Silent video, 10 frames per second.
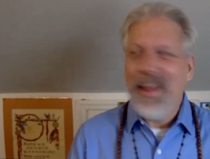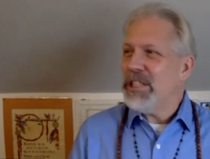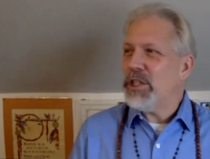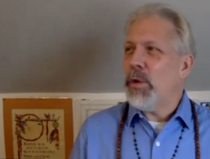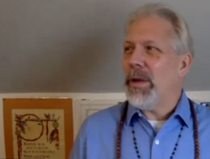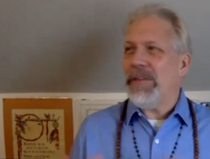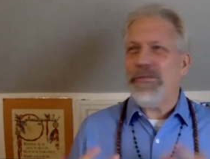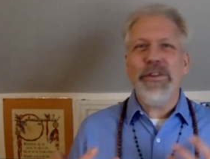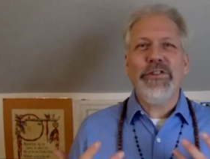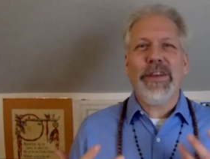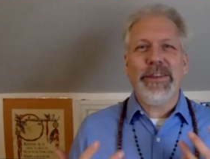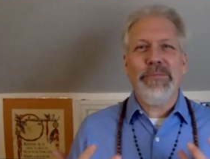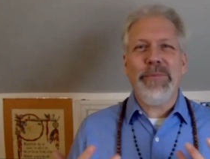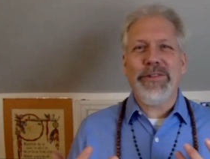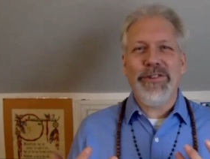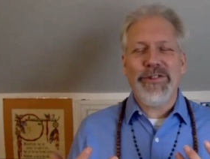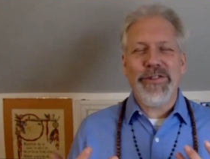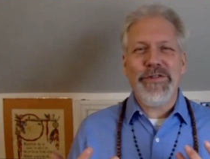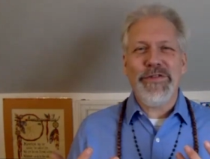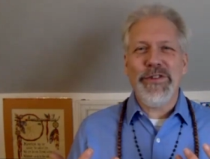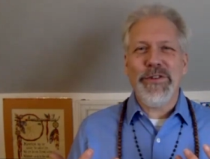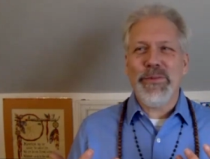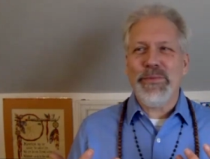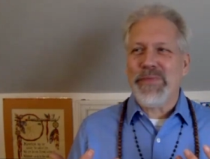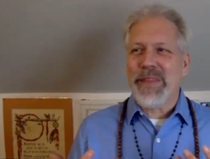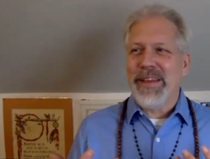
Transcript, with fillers: So it feels like the message of the film